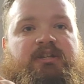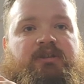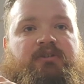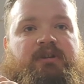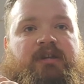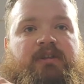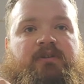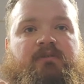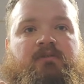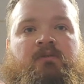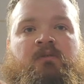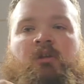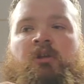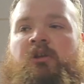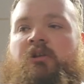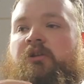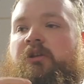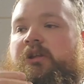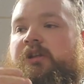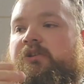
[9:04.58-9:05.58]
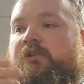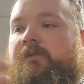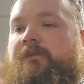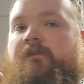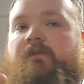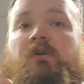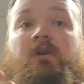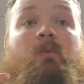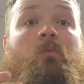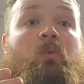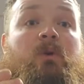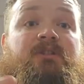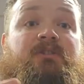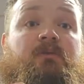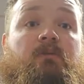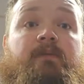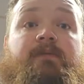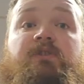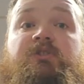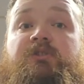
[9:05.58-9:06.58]
in your heel and your foot
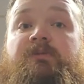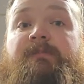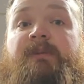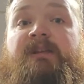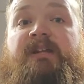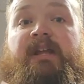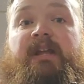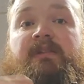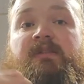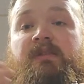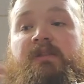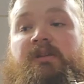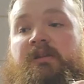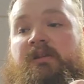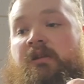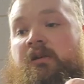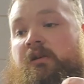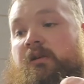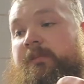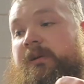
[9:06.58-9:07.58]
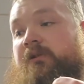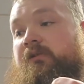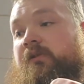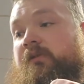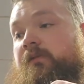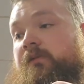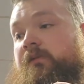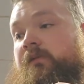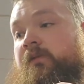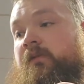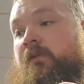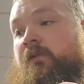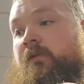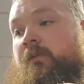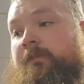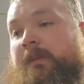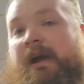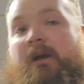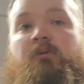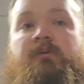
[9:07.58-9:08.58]
whatsoever to mitigate the amount of
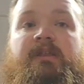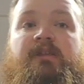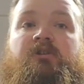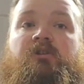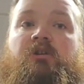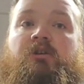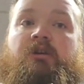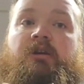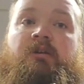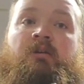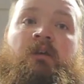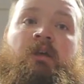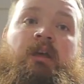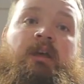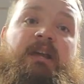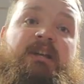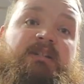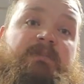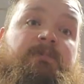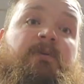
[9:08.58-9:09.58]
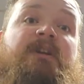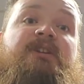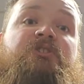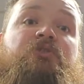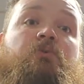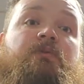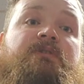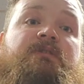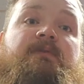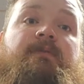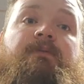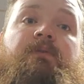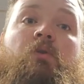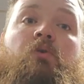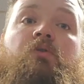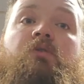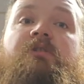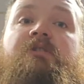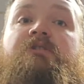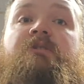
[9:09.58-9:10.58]
power that you're going to express toward the
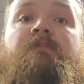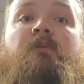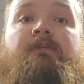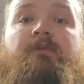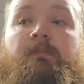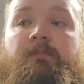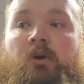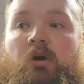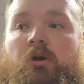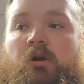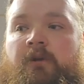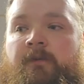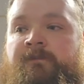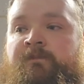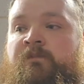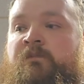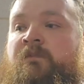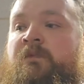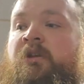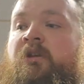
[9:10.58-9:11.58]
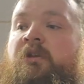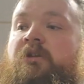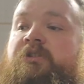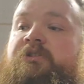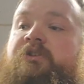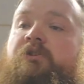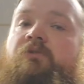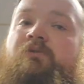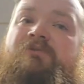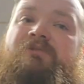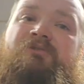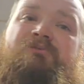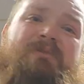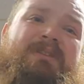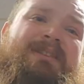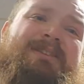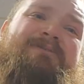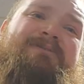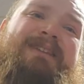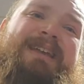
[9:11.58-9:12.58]
floor to move the bar. So you
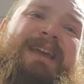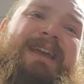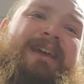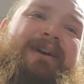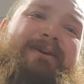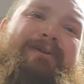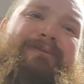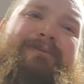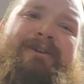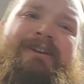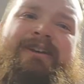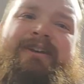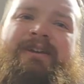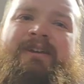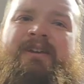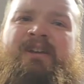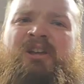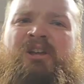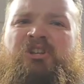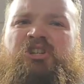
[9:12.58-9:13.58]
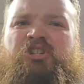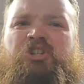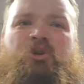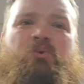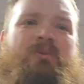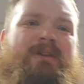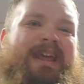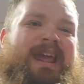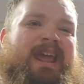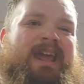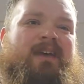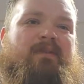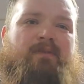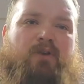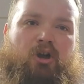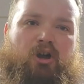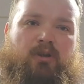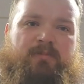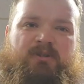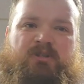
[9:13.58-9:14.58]
really only have 2.5
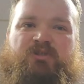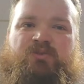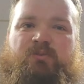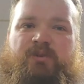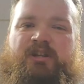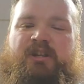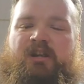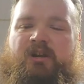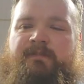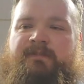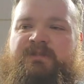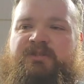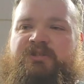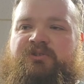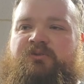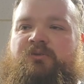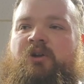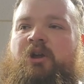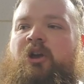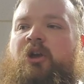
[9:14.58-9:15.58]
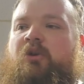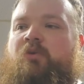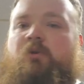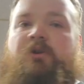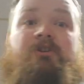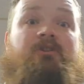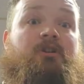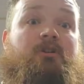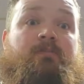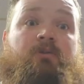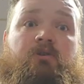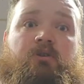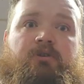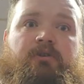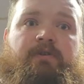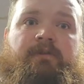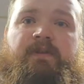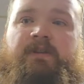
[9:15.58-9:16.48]
options when it comes to what you're going to put on your